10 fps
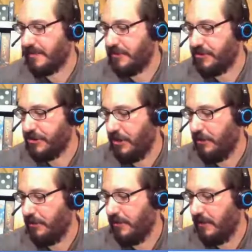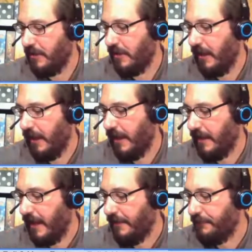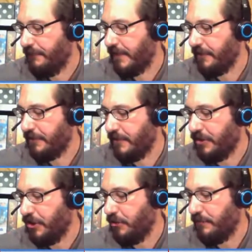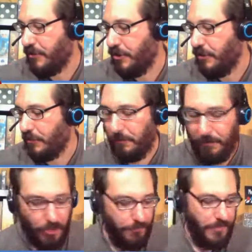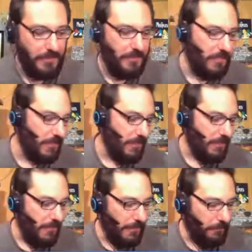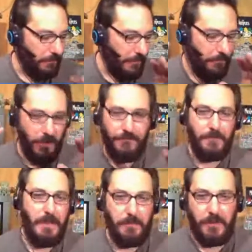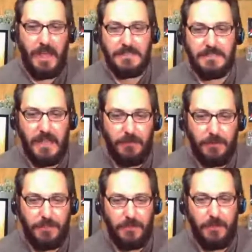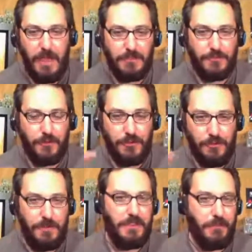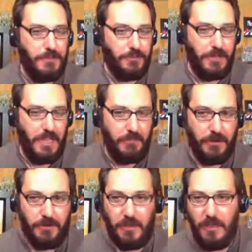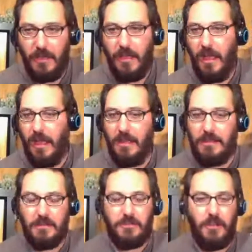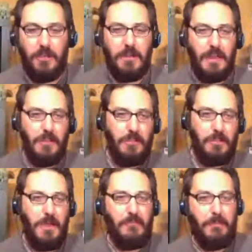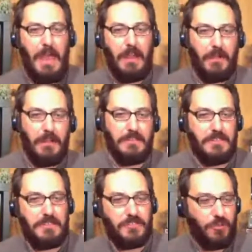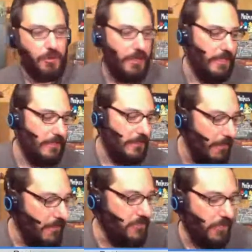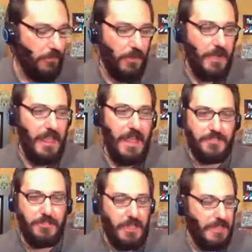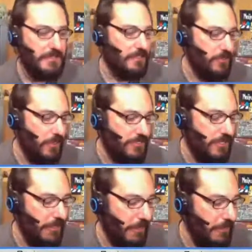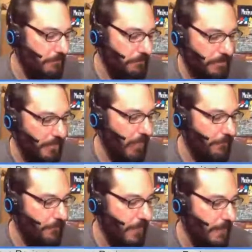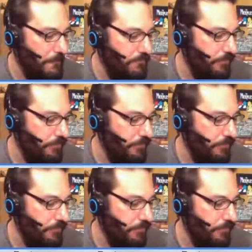on the show, and I figure the two of you perfect people to ask that with. You know, Asdruval, you being the retro gamer, and Cody, I know you have a background as a historian. So I wanted to ask you guys this question. I thought it'd be a lot of fun.